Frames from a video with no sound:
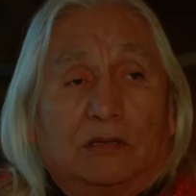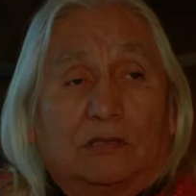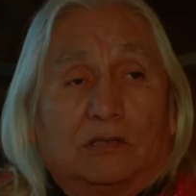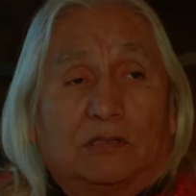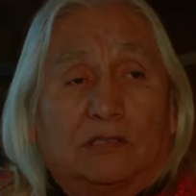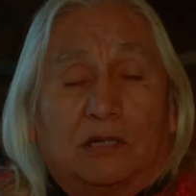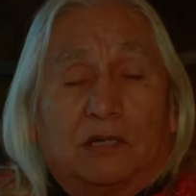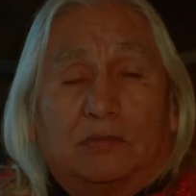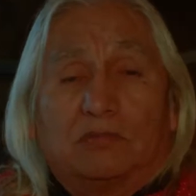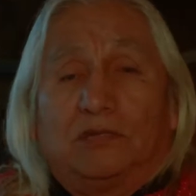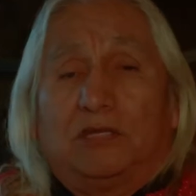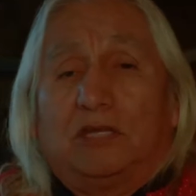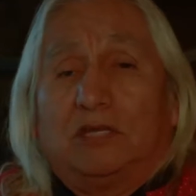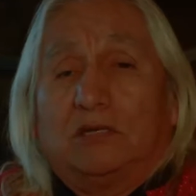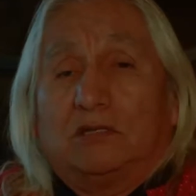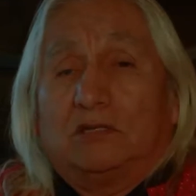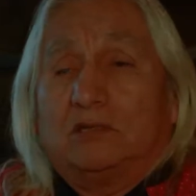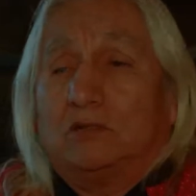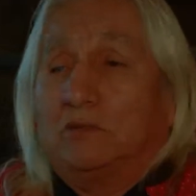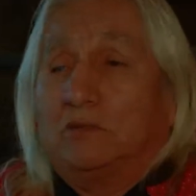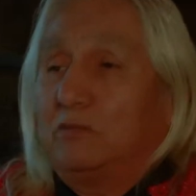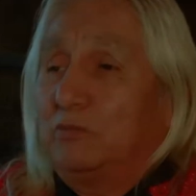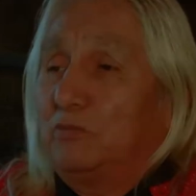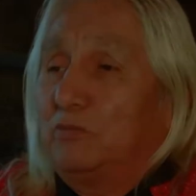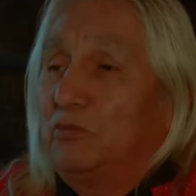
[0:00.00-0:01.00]
something
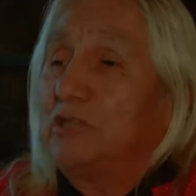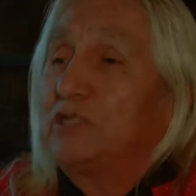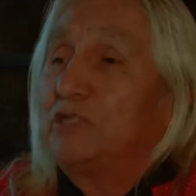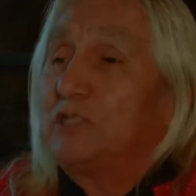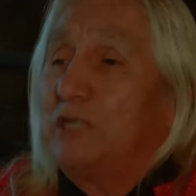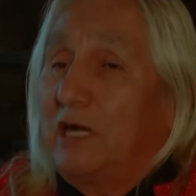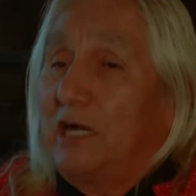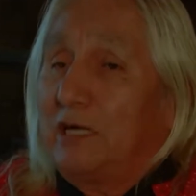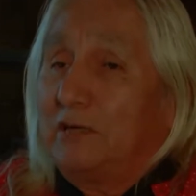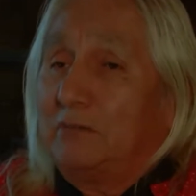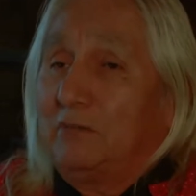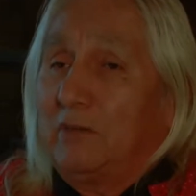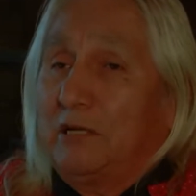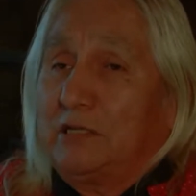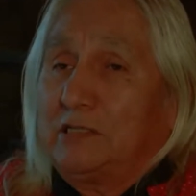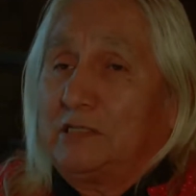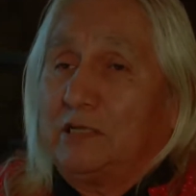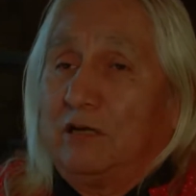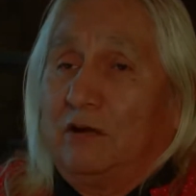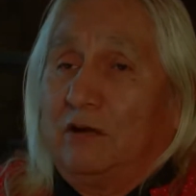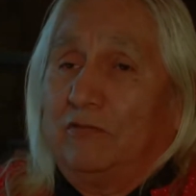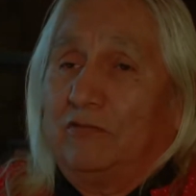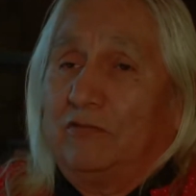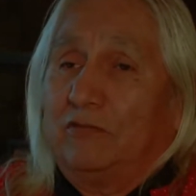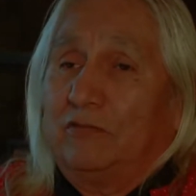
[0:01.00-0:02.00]
to protect
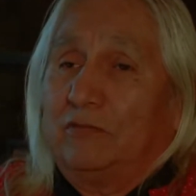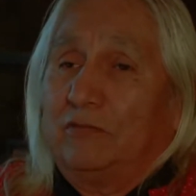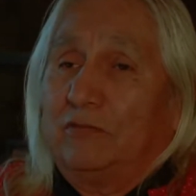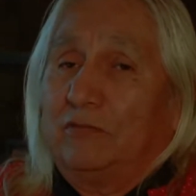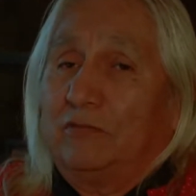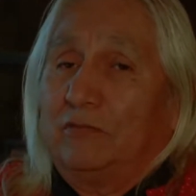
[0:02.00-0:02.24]
myself.